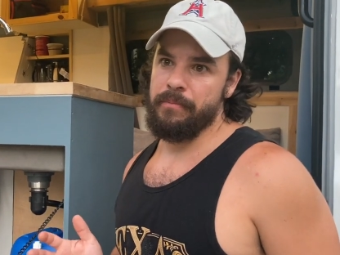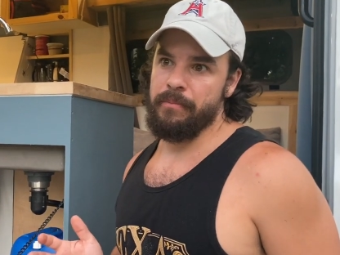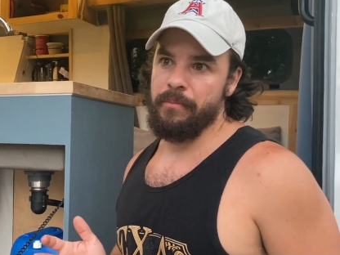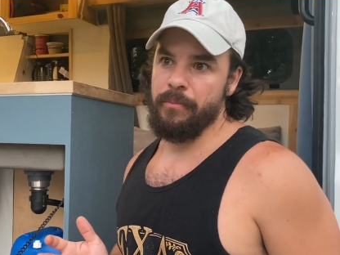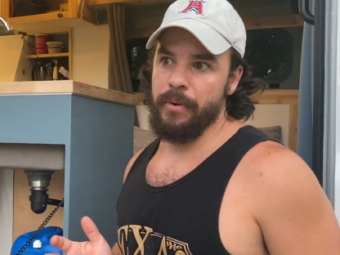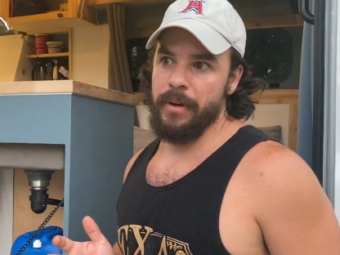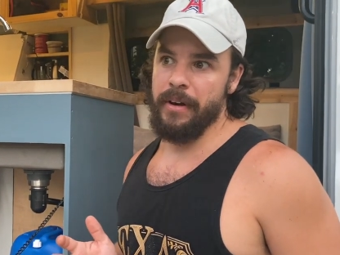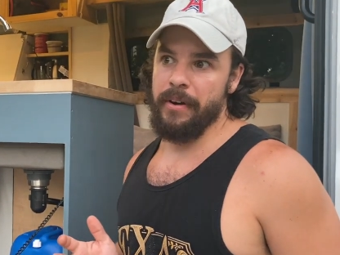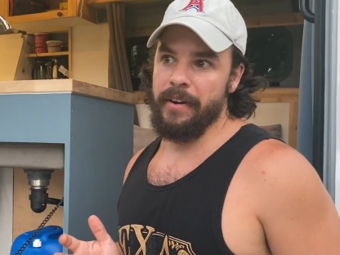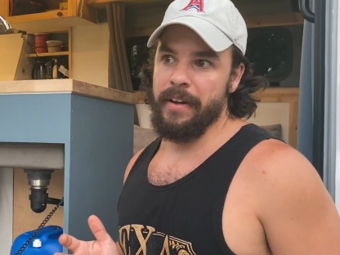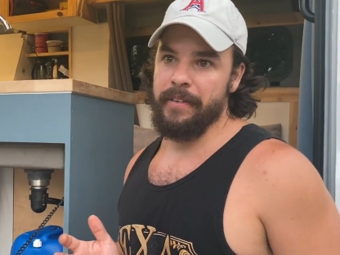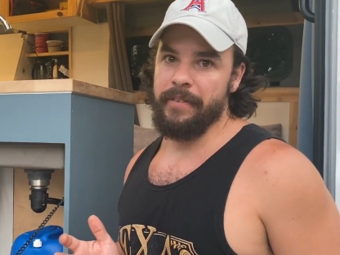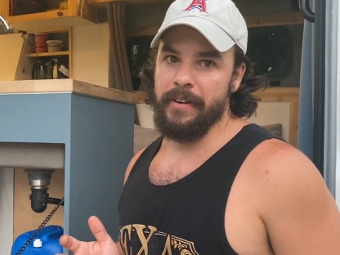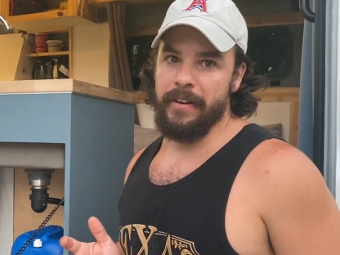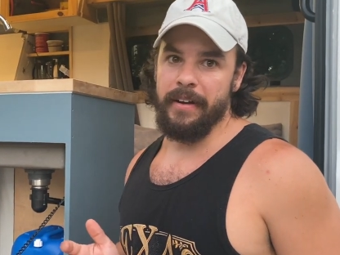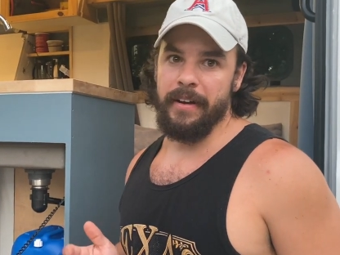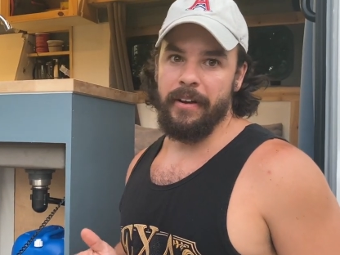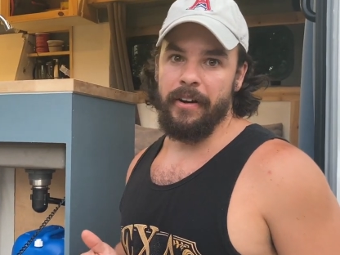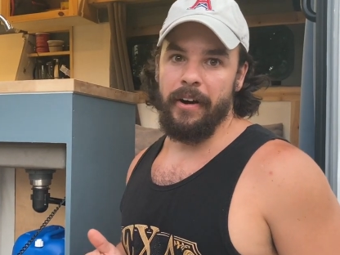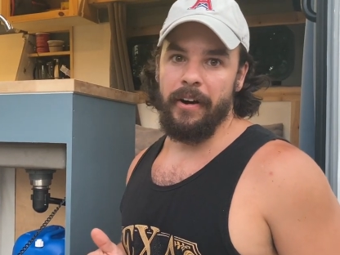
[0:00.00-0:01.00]
we don't ever
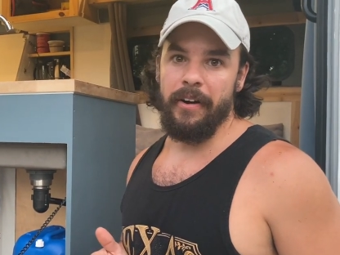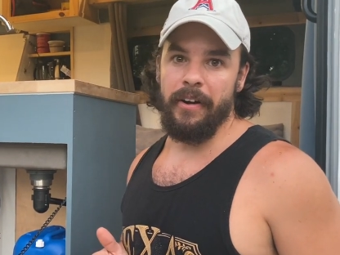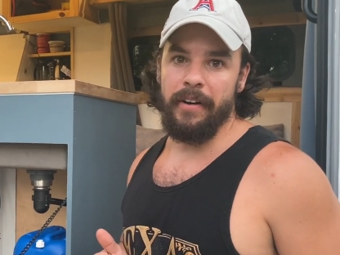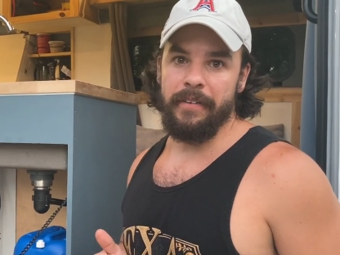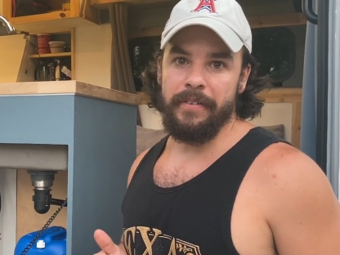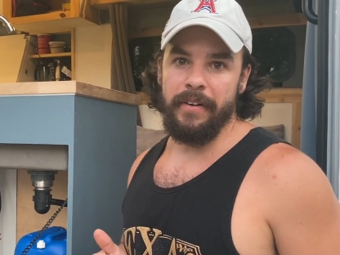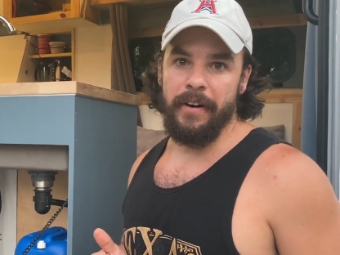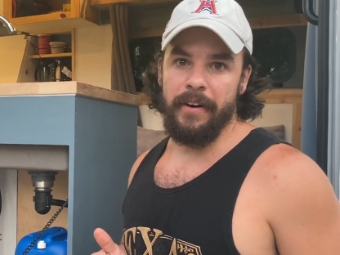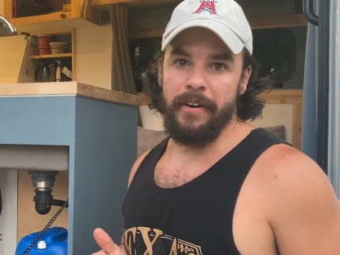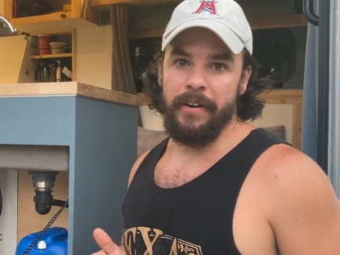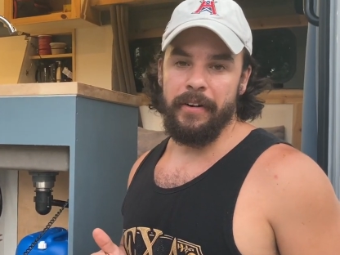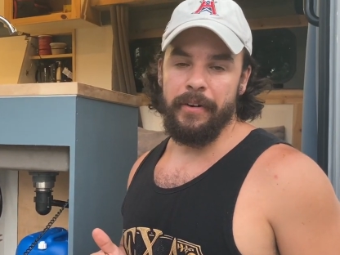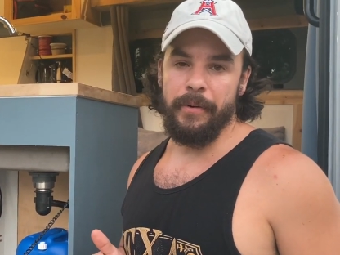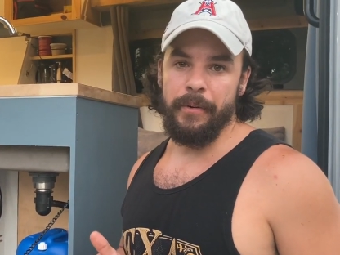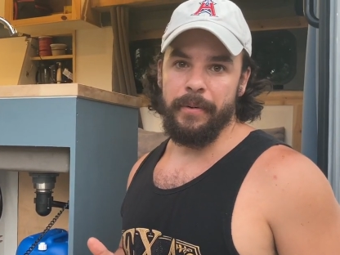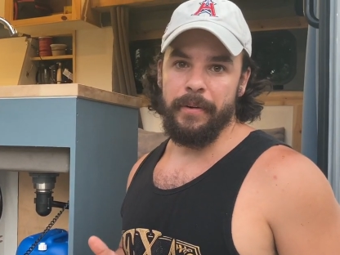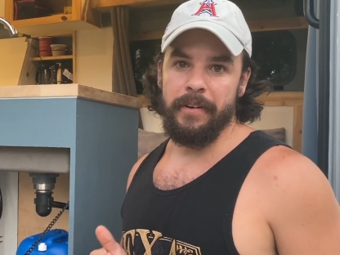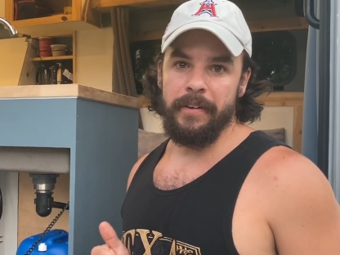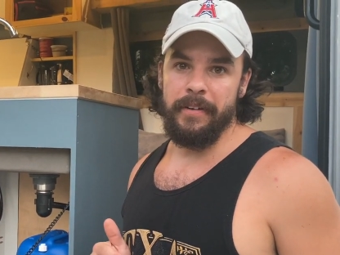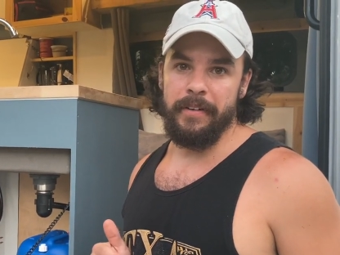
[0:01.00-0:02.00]
get caught off guard
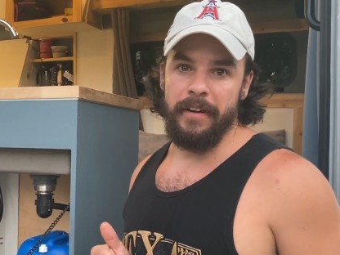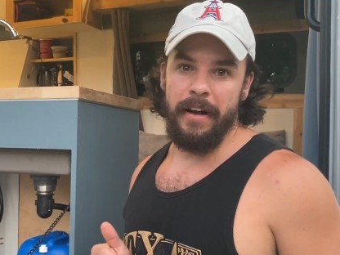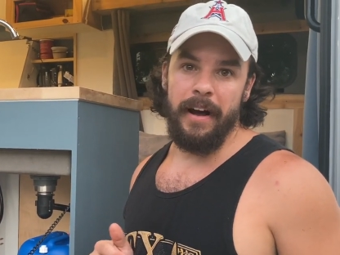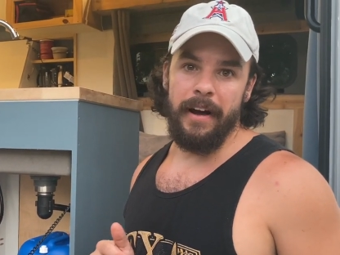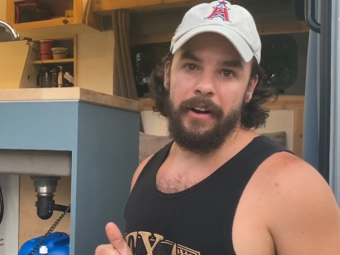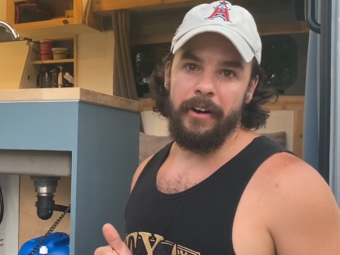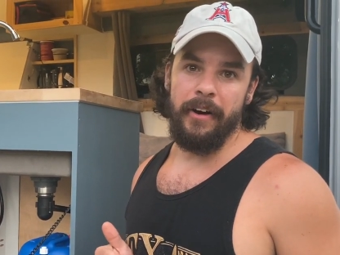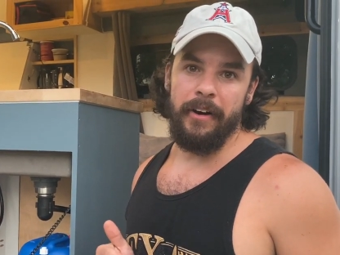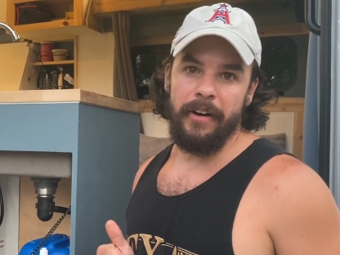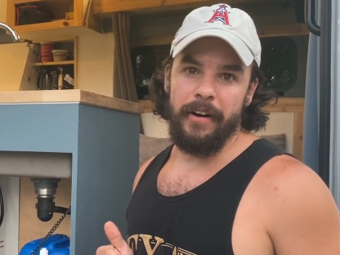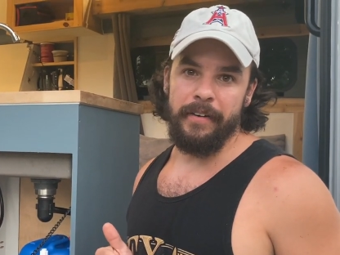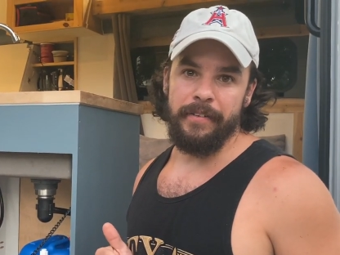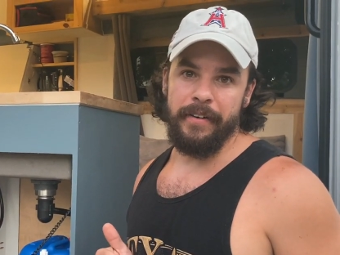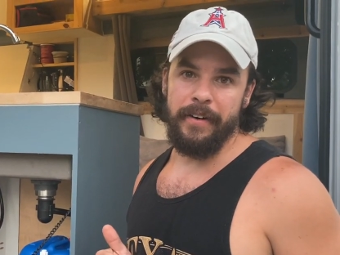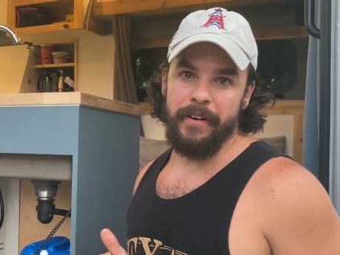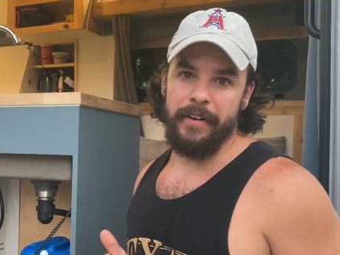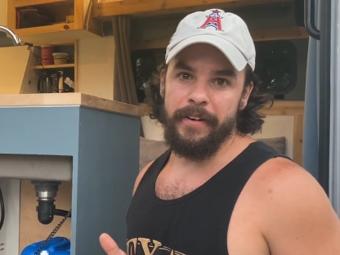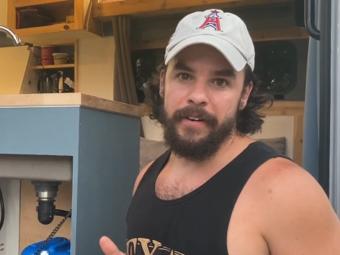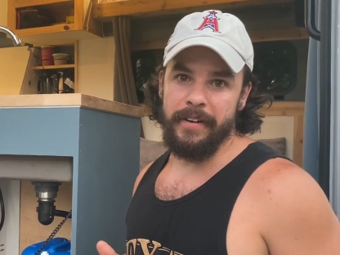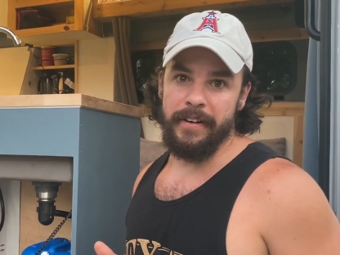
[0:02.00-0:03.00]
or not caught off
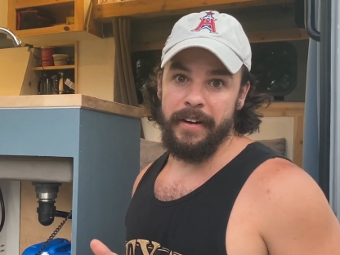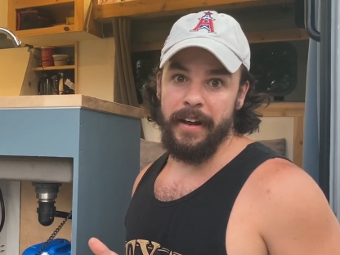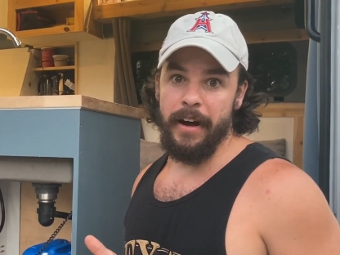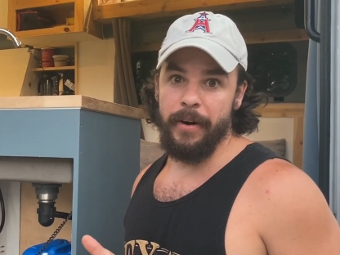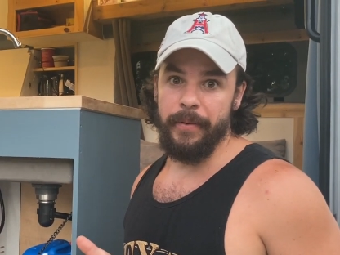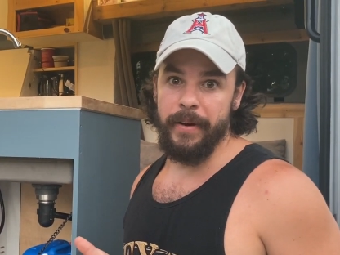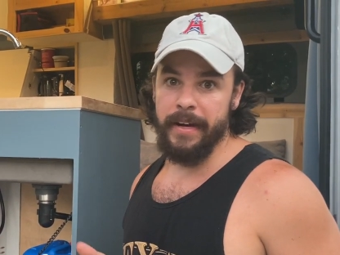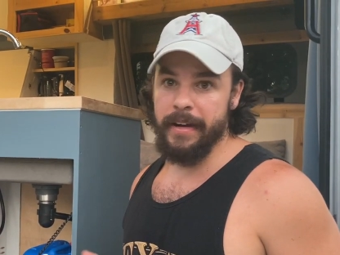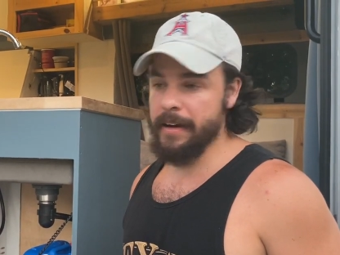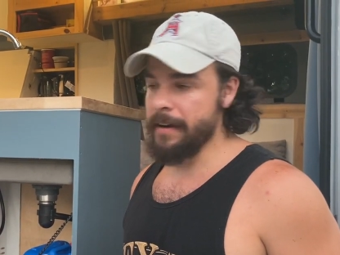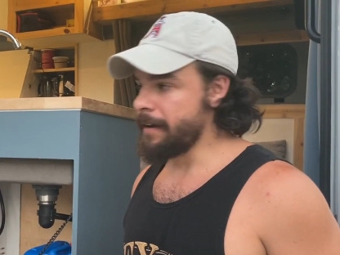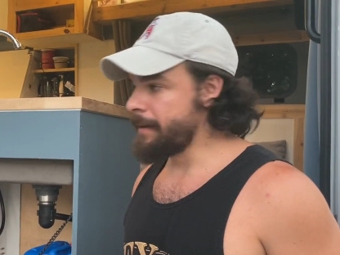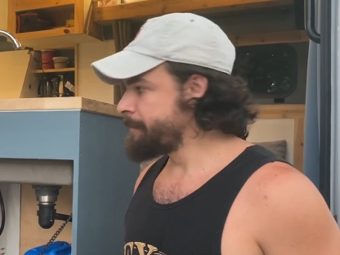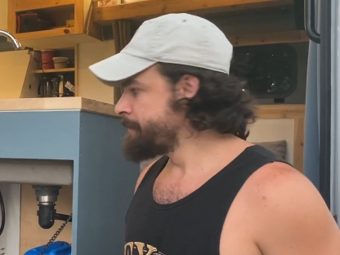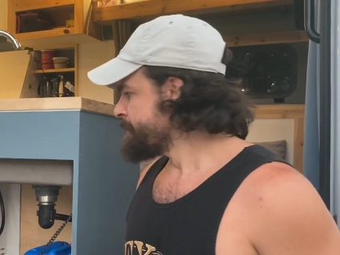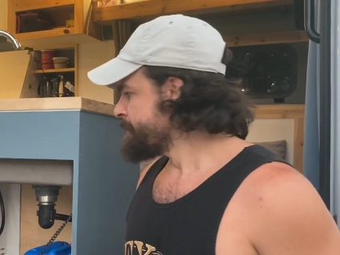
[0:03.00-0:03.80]
guard and not wake up.